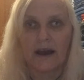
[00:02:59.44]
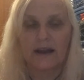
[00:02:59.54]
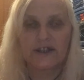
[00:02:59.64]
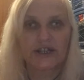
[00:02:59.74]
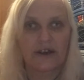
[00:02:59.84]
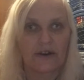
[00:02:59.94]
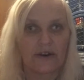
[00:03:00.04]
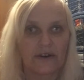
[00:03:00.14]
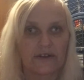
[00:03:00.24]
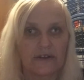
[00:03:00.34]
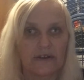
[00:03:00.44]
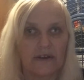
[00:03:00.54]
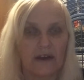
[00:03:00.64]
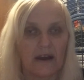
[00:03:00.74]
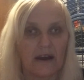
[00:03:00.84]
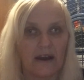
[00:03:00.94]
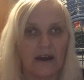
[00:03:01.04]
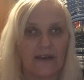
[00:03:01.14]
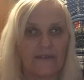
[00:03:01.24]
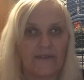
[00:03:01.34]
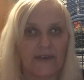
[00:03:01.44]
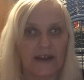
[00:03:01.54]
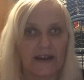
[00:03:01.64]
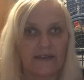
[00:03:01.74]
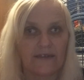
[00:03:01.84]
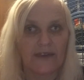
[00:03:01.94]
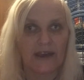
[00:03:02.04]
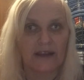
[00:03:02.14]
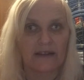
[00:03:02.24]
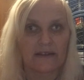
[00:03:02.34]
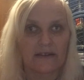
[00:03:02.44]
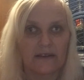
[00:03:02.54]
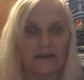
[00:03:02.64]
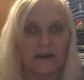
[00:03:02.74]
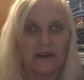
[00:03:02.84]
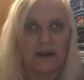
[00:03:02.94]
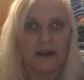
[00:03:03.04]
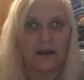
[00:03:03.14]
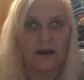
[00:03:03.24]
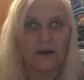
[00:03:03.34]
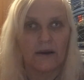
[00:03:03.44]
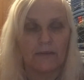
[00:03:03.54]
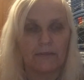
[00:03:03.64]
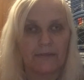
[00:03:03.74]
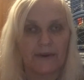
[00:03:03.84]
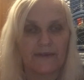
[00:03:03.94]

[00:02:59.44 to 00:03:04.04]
And she heard a very faint but